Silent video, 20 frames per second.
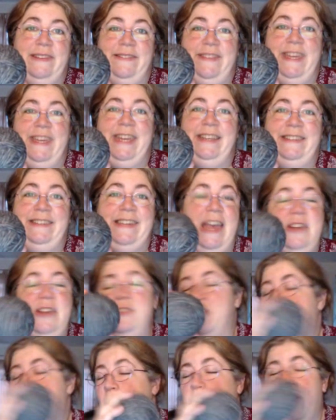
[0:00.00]
of this. I
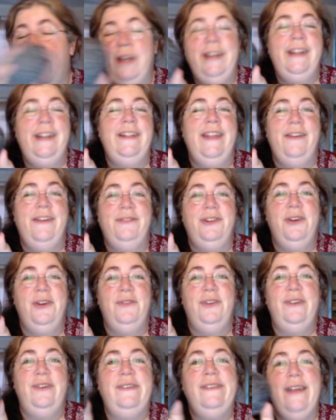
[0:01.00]
don't want any
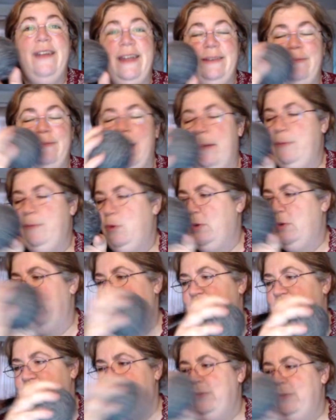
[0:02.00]
leftovers. I'm going
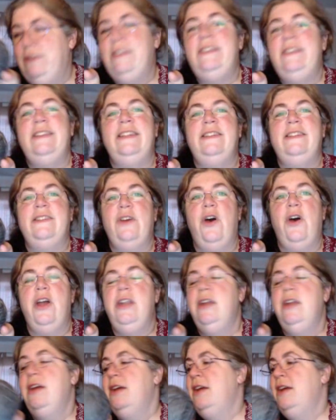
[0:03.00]
to use it till it's
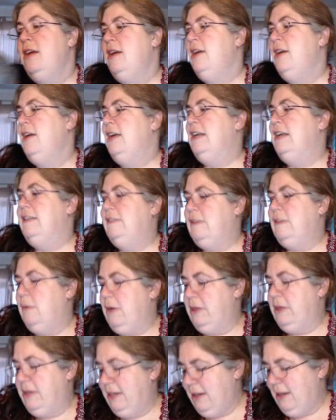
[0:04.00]
gone. So
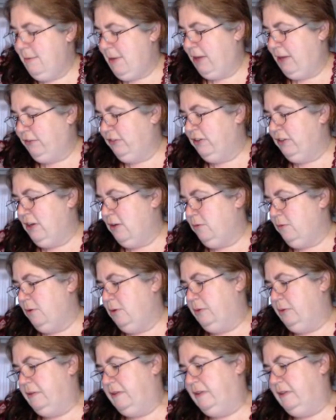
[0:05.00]
I think I'm actually on row,